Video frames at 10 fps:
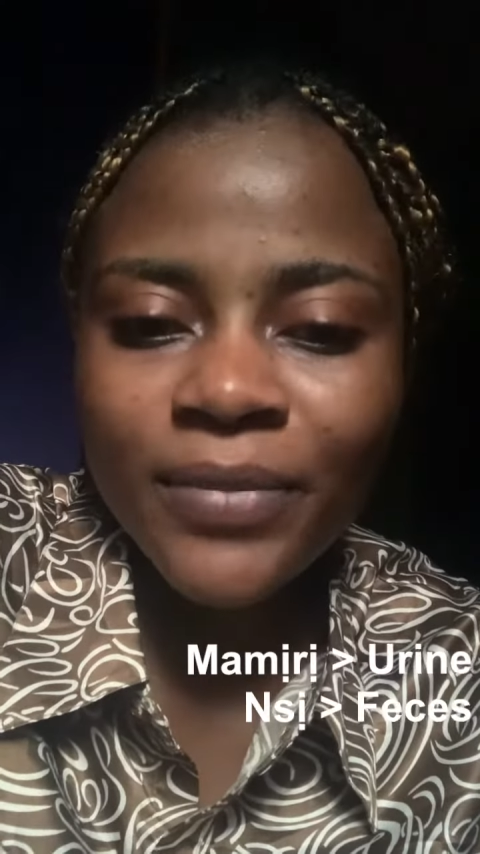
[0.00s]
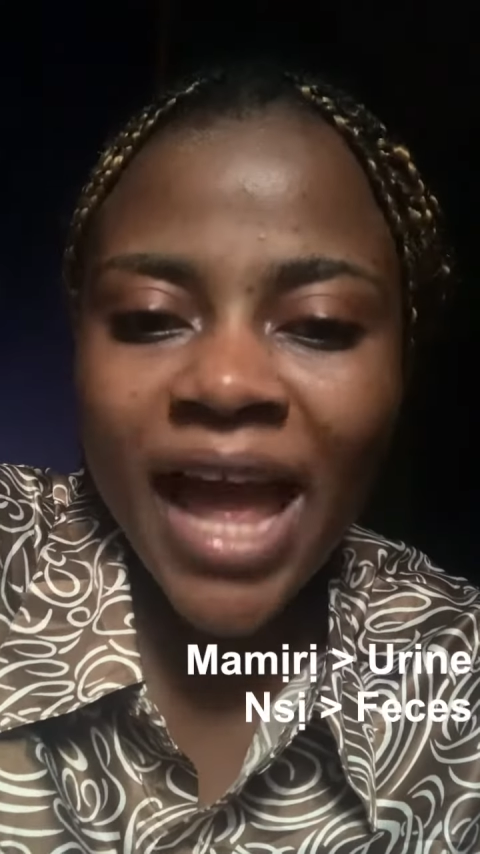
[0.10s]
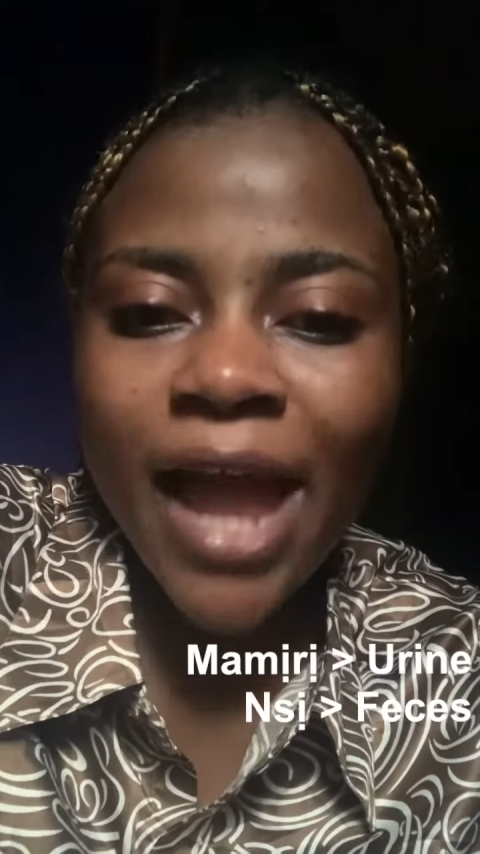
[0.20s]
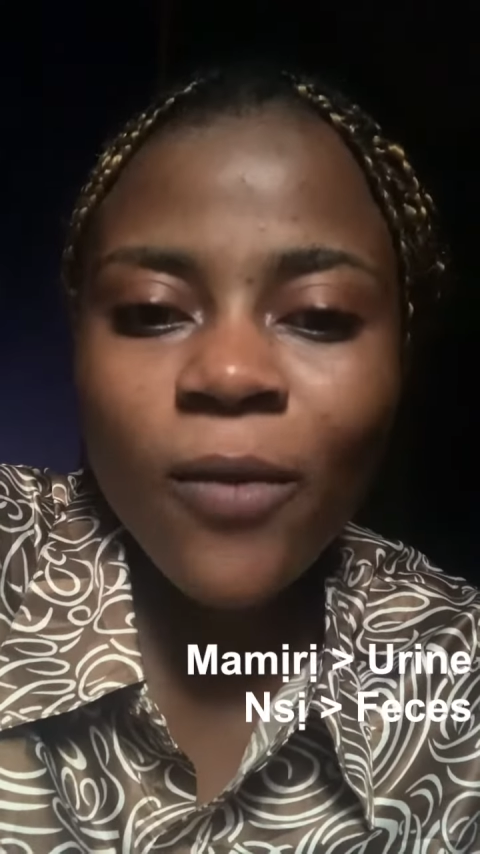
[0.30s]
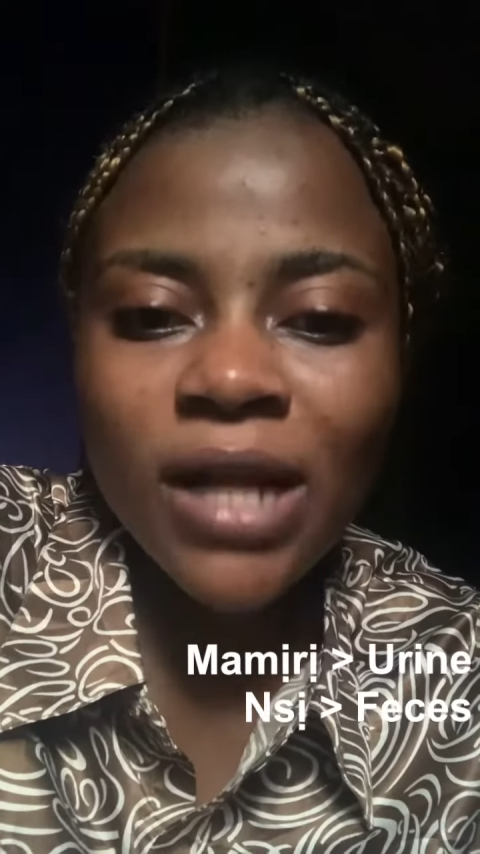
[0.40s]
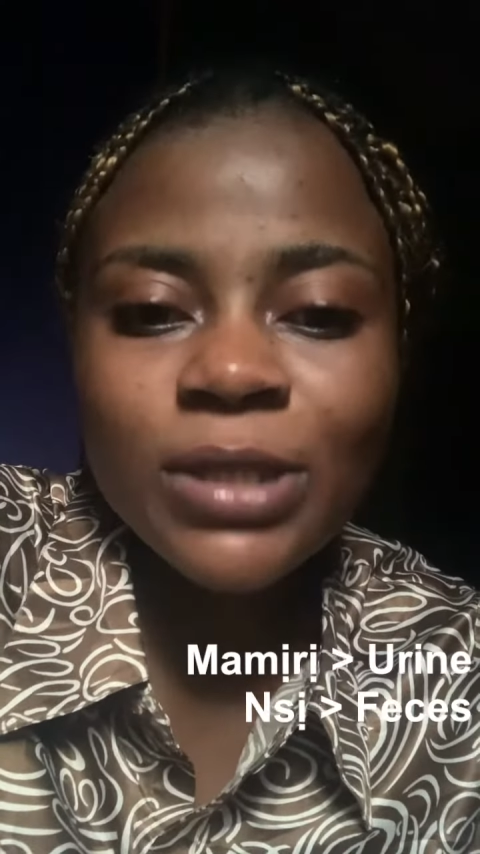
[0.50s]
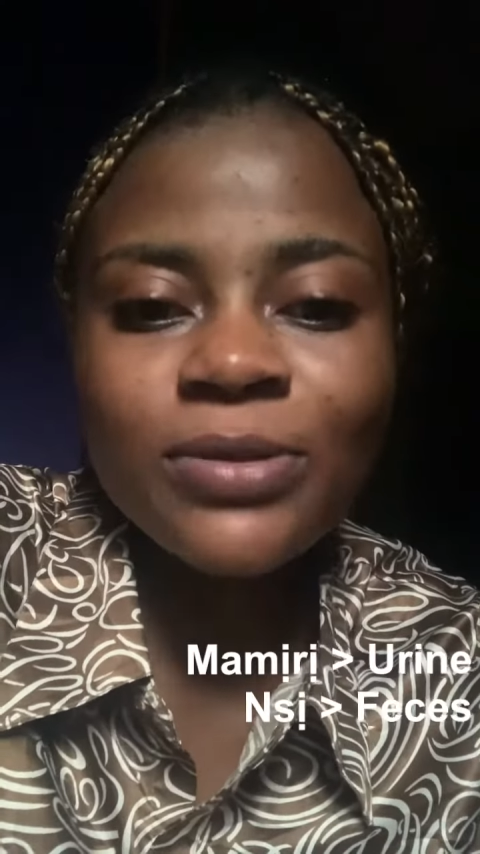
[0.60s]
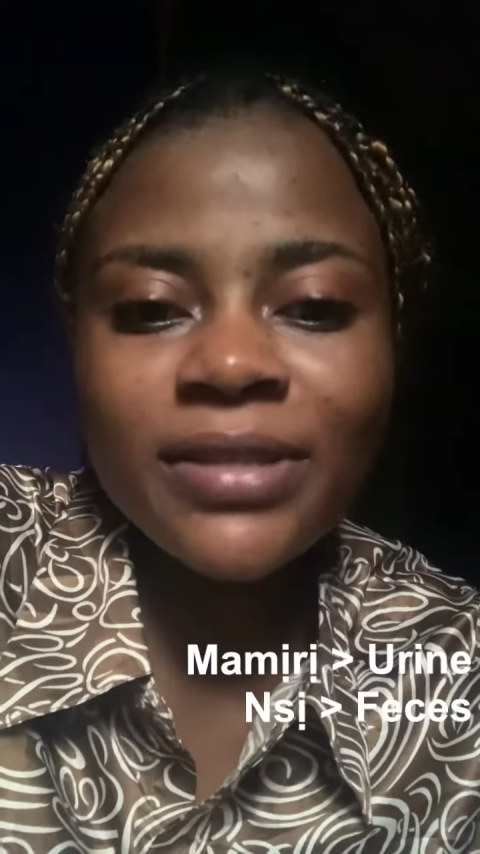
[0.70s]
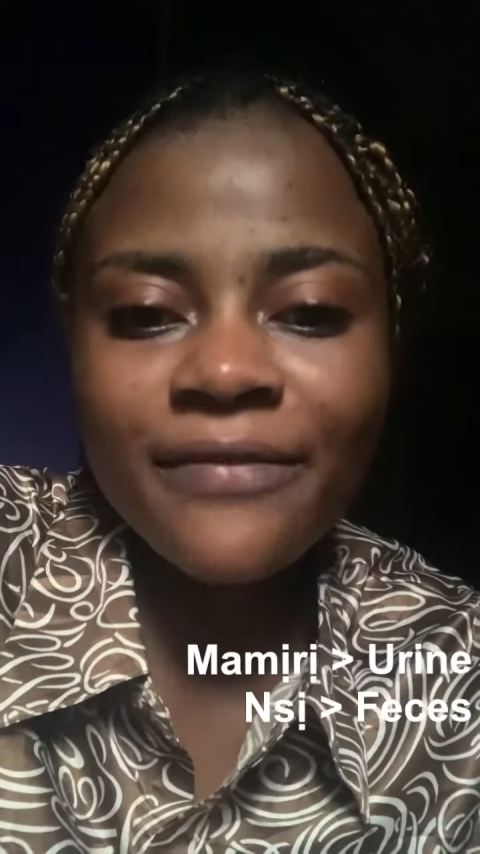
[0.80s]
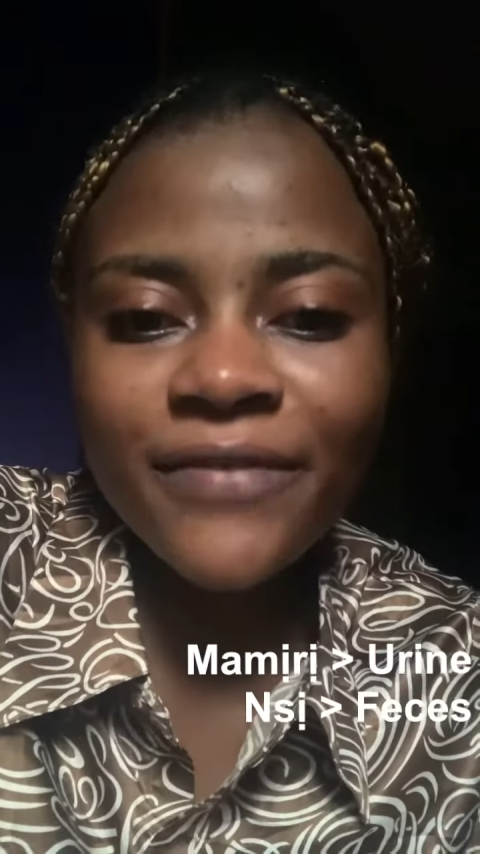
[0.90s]
I want to
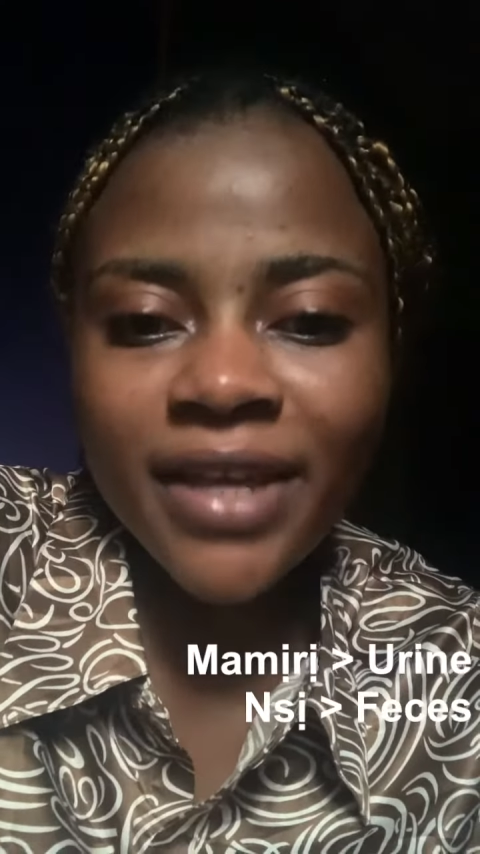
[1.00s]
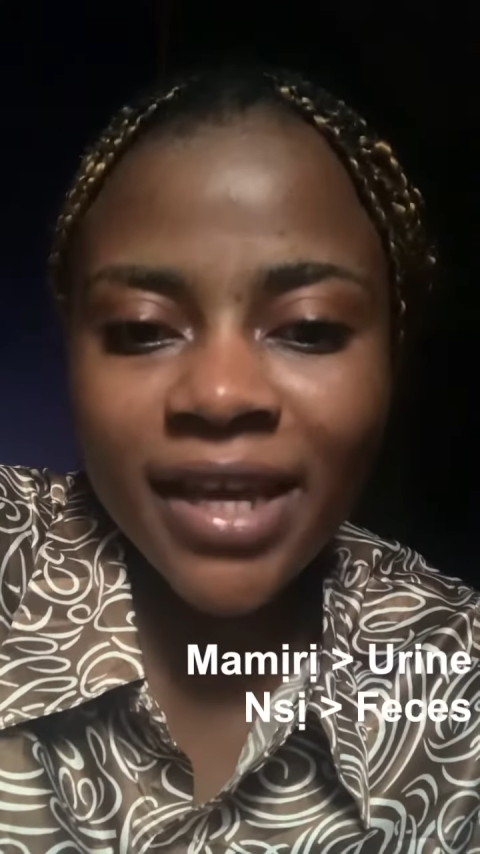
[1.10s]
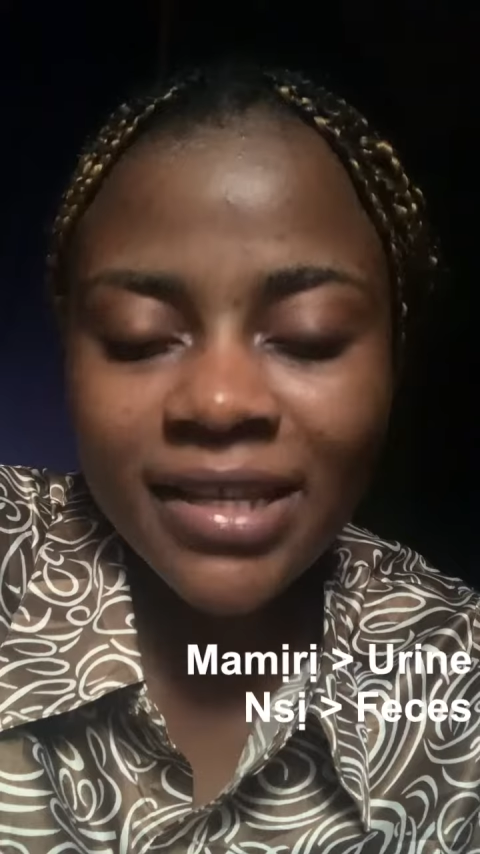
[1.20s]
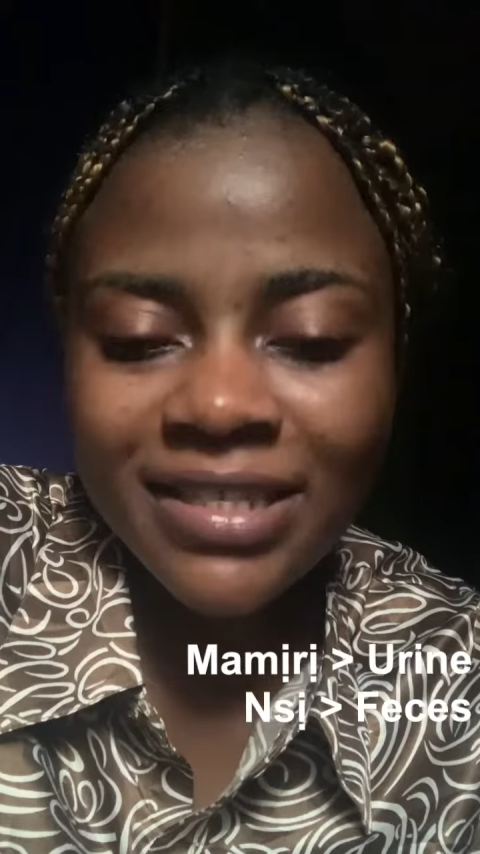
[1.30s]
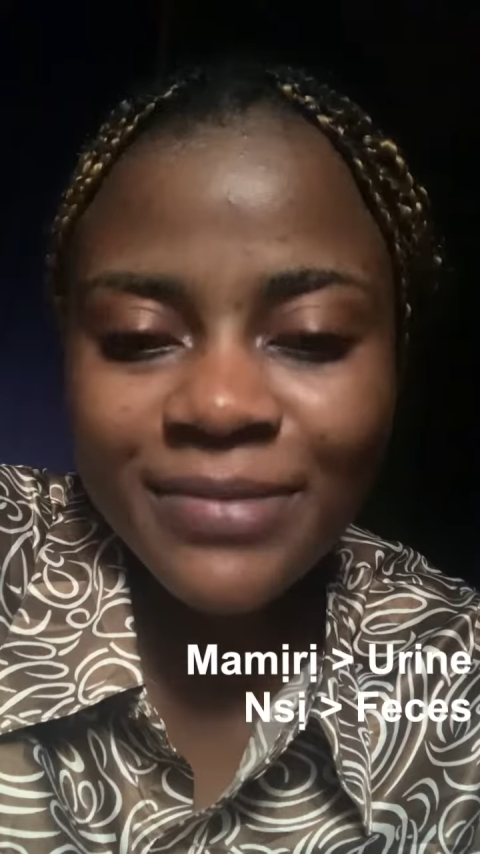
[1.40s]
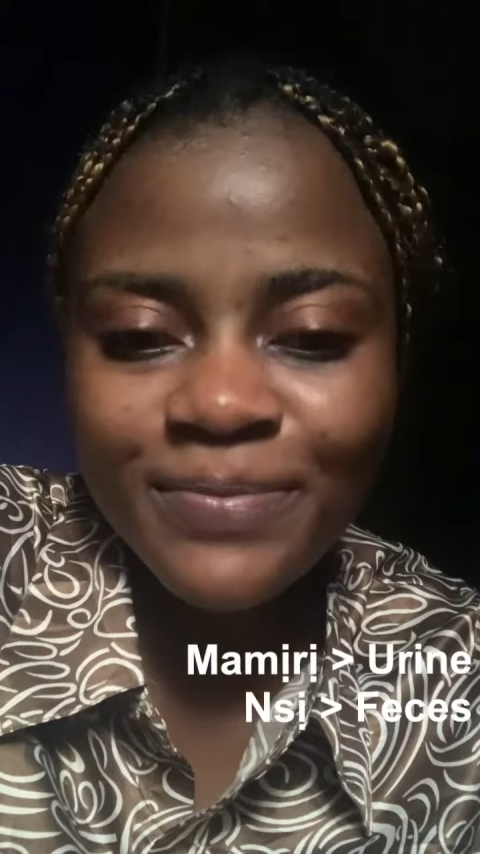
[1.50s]
defecate.